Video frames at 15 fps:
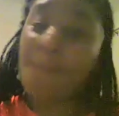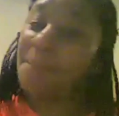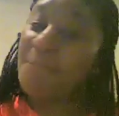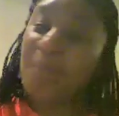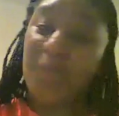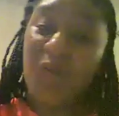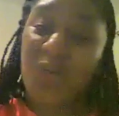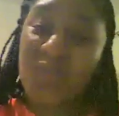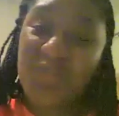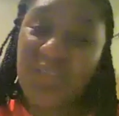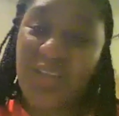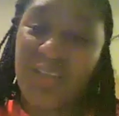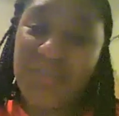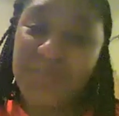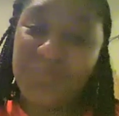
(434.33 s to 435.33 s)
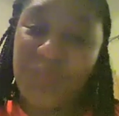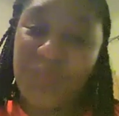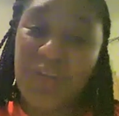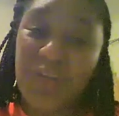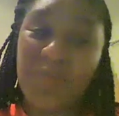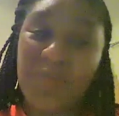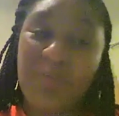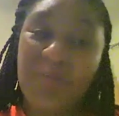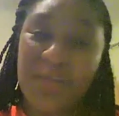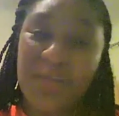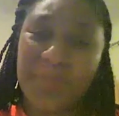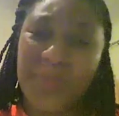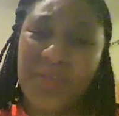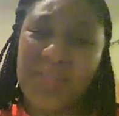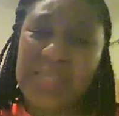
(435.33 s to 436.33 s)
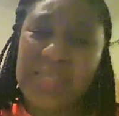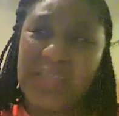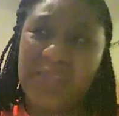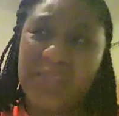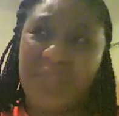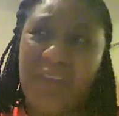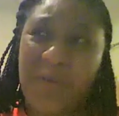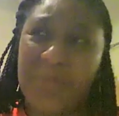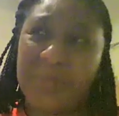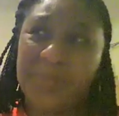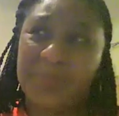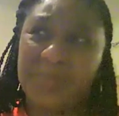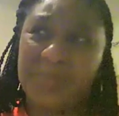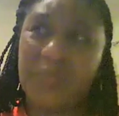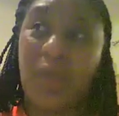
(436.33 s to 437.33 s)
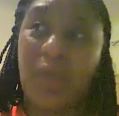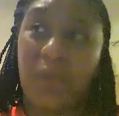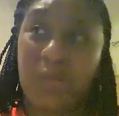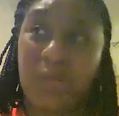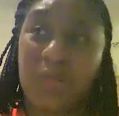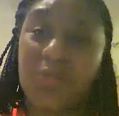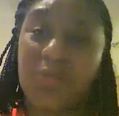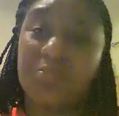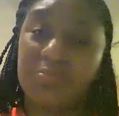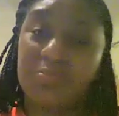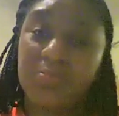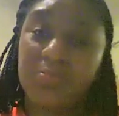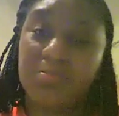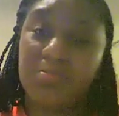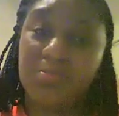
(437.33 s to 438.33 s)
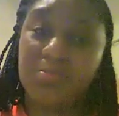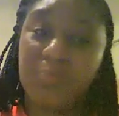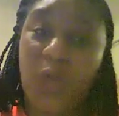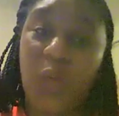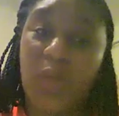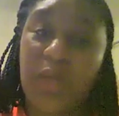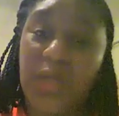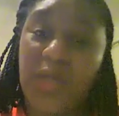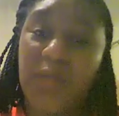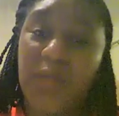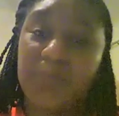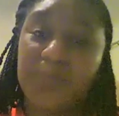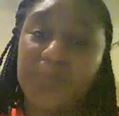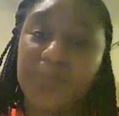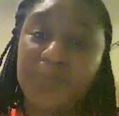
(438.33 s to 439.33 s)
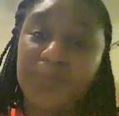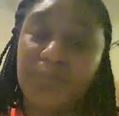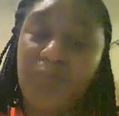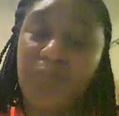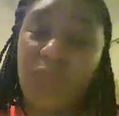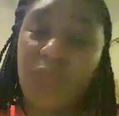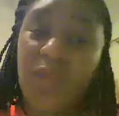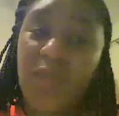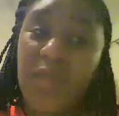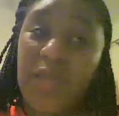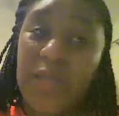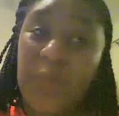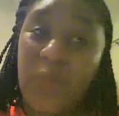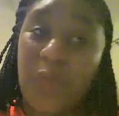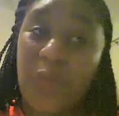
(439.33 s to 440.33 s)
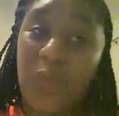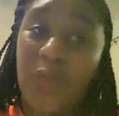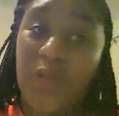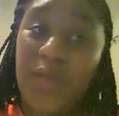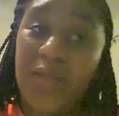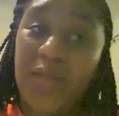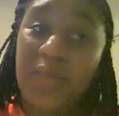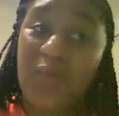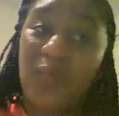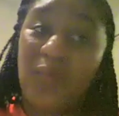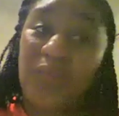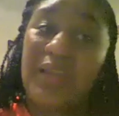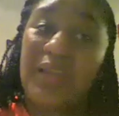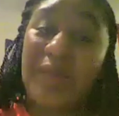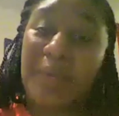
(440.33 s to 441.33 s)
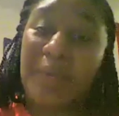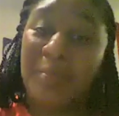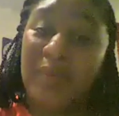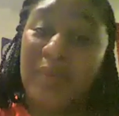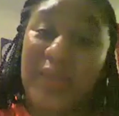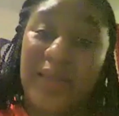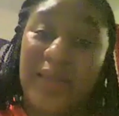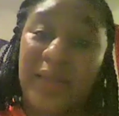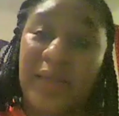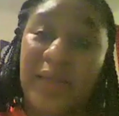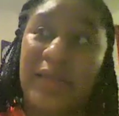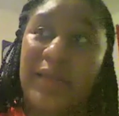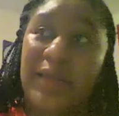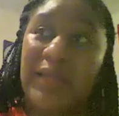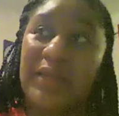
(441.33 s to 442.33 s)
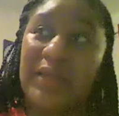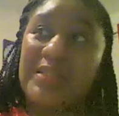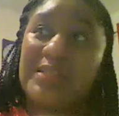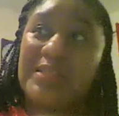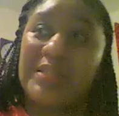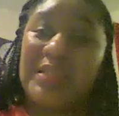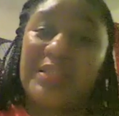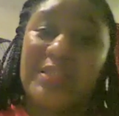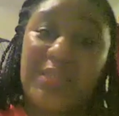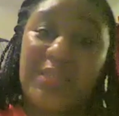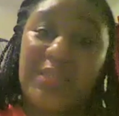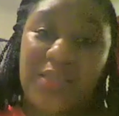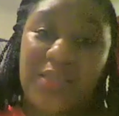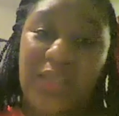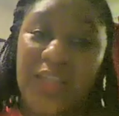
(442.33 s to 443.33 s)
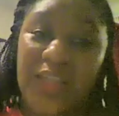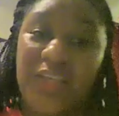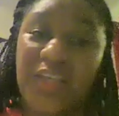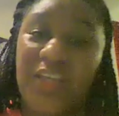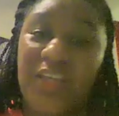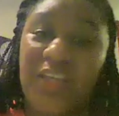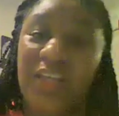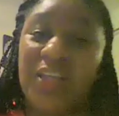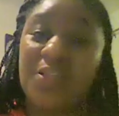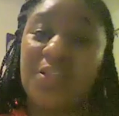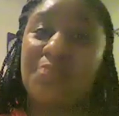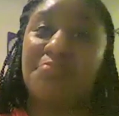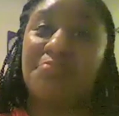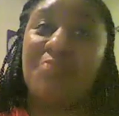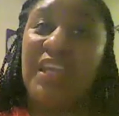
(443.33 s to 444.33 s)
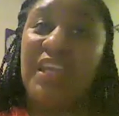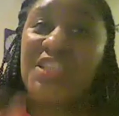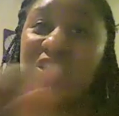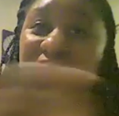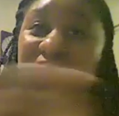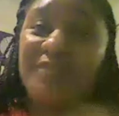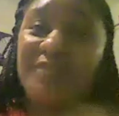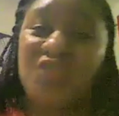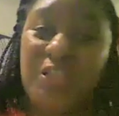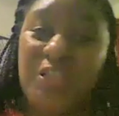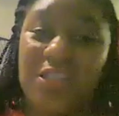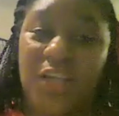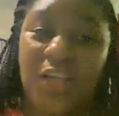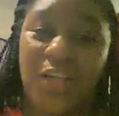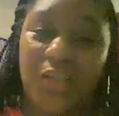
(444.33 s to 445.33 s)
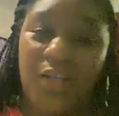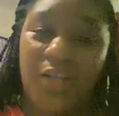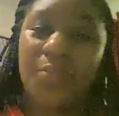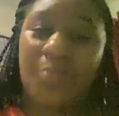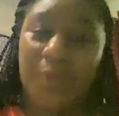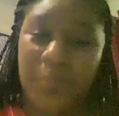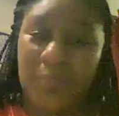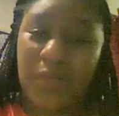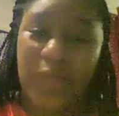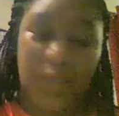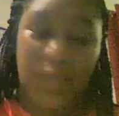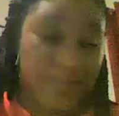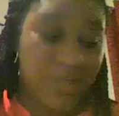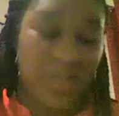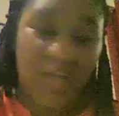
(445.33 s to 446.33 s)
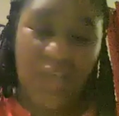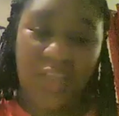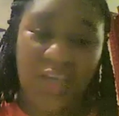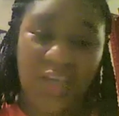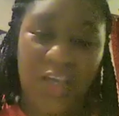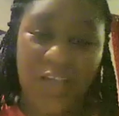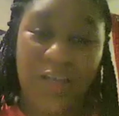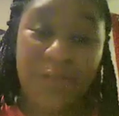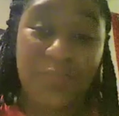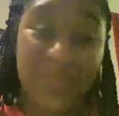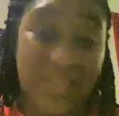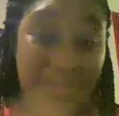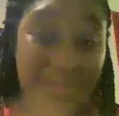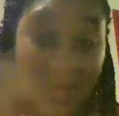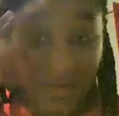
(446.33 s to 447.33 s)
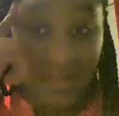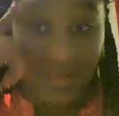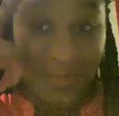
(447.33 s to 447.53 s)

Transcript: no, sir. Then my mother made to take it from. Okay. No, he only had a bed and a like a settee thing in there and a little makeshift dresser. I'd be like, but yeah, you had this to my